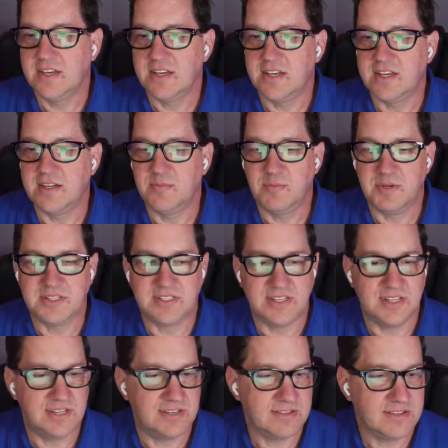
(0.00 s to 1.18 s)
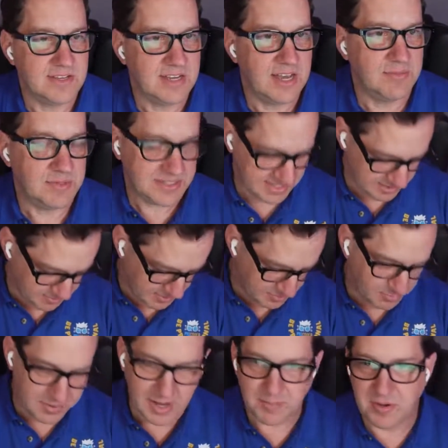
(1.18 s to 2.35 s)
but I've been seeing
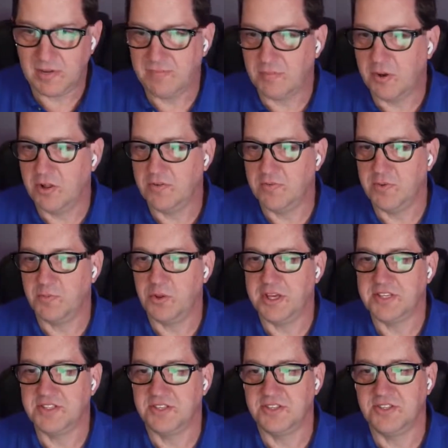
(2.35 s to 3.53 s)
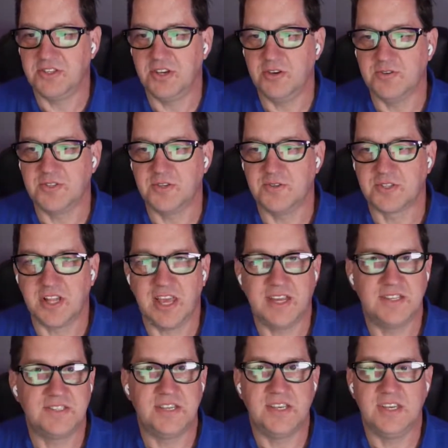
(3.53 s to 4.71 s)
people popping up from all over the place on the show, so it's glad
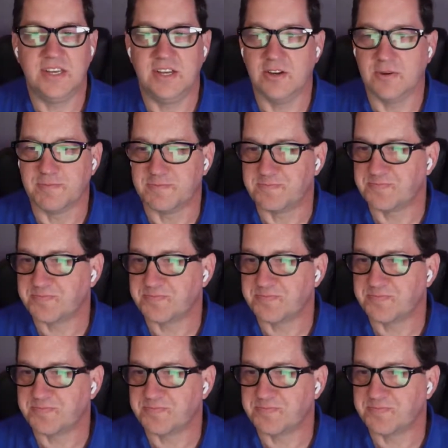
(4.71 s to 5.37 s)
to see you here.